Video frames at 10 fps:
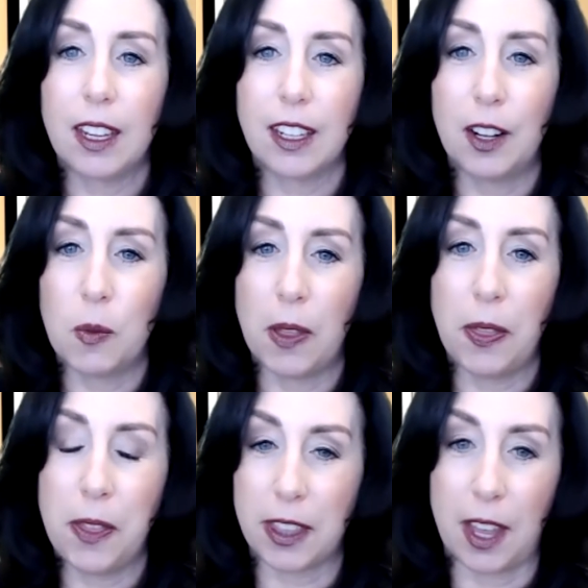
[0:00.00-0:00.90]
you know, one
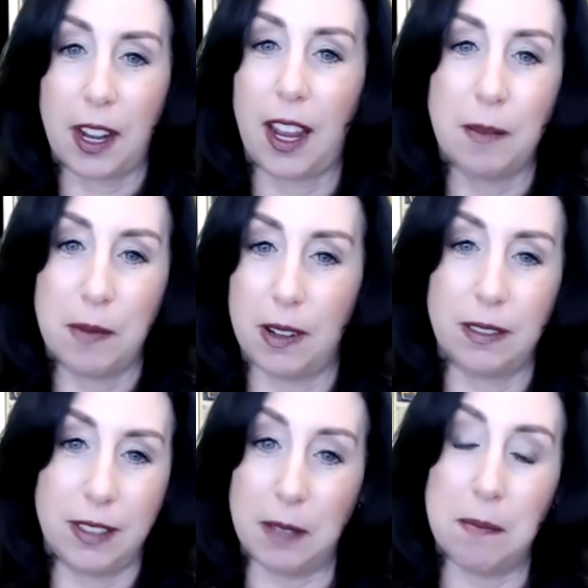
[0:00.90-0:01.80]
thing that I
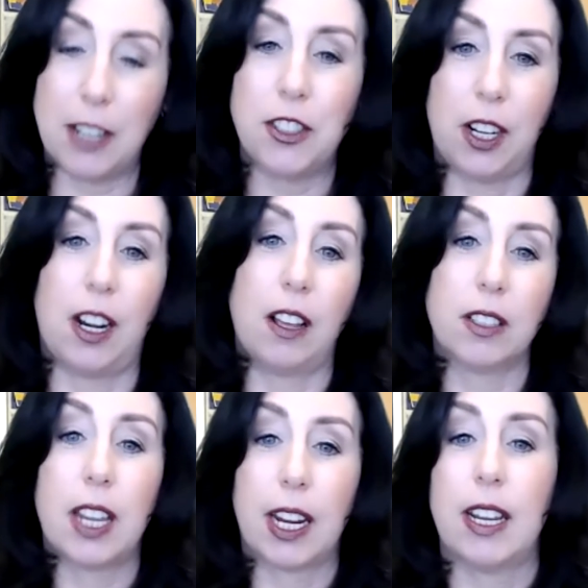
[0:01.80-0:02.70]
didn't mention, and I'll
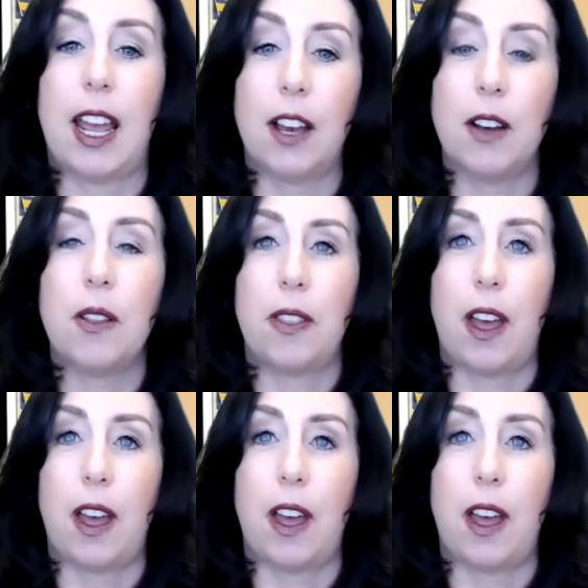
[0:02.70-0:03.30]
say it now,